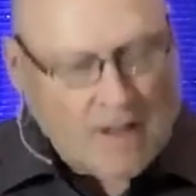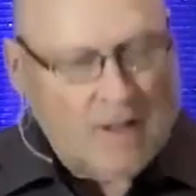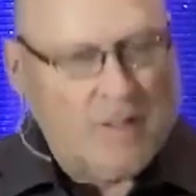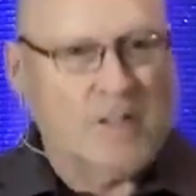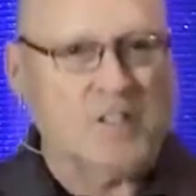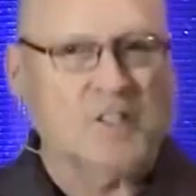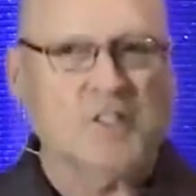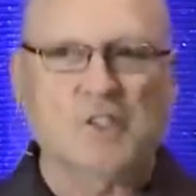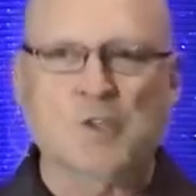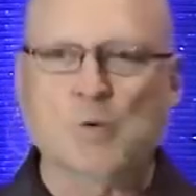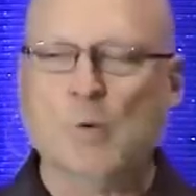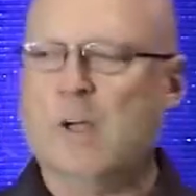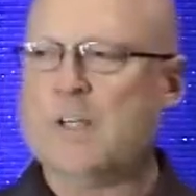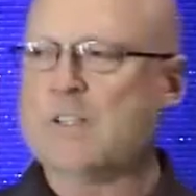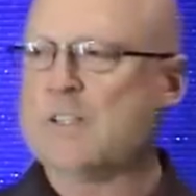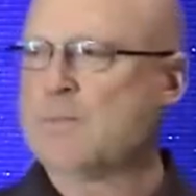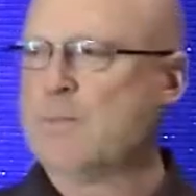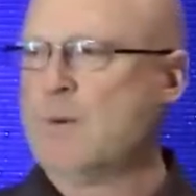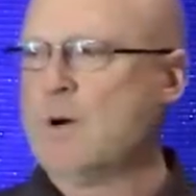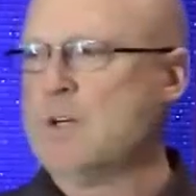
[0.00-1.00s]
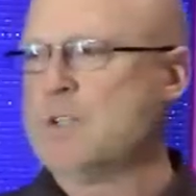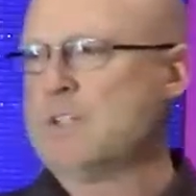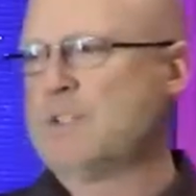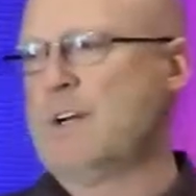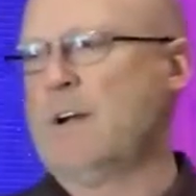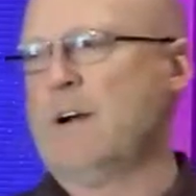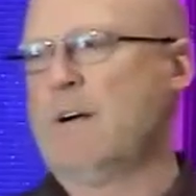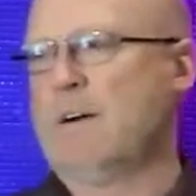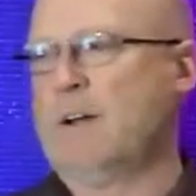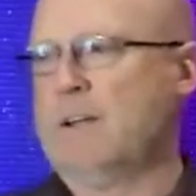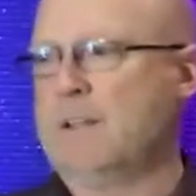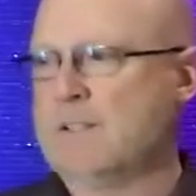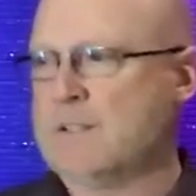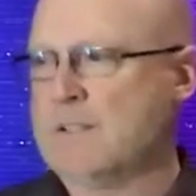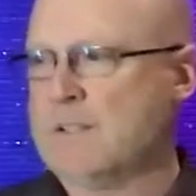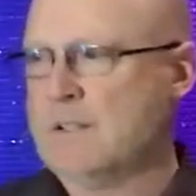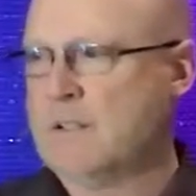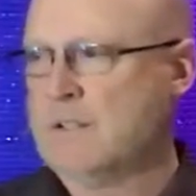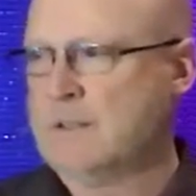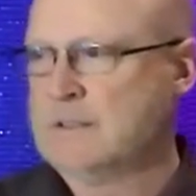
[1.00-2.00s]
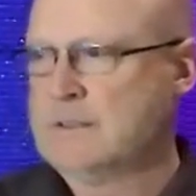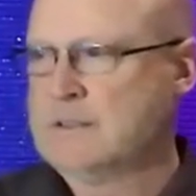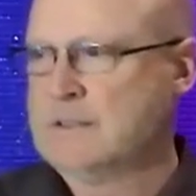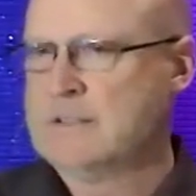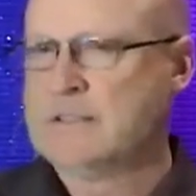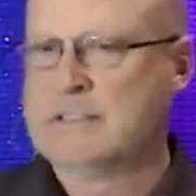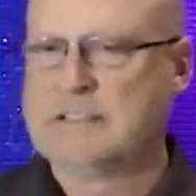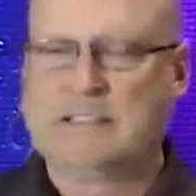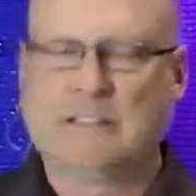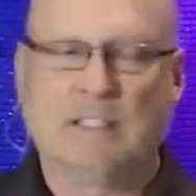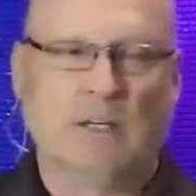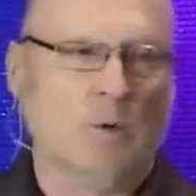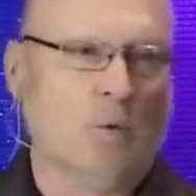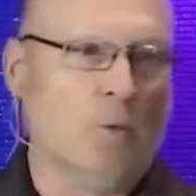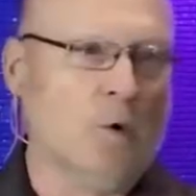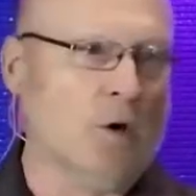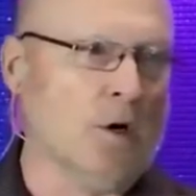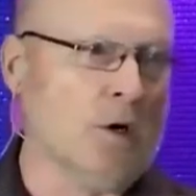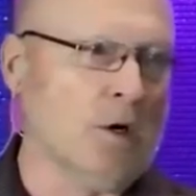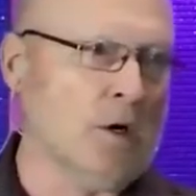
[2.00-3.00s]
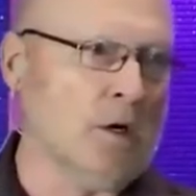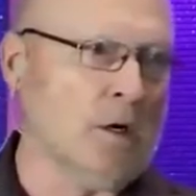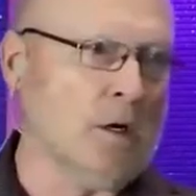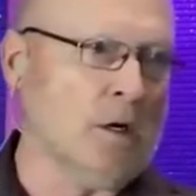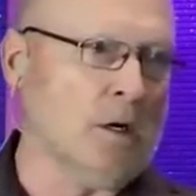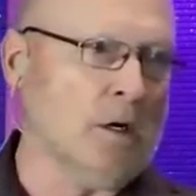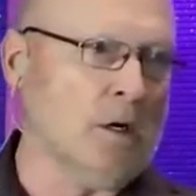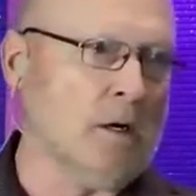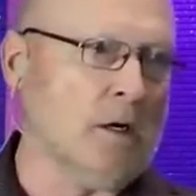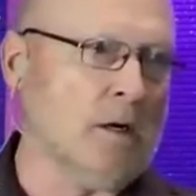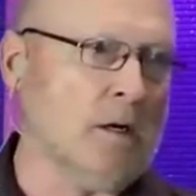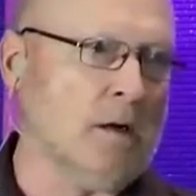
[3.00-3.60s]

the Swiss mercenaries were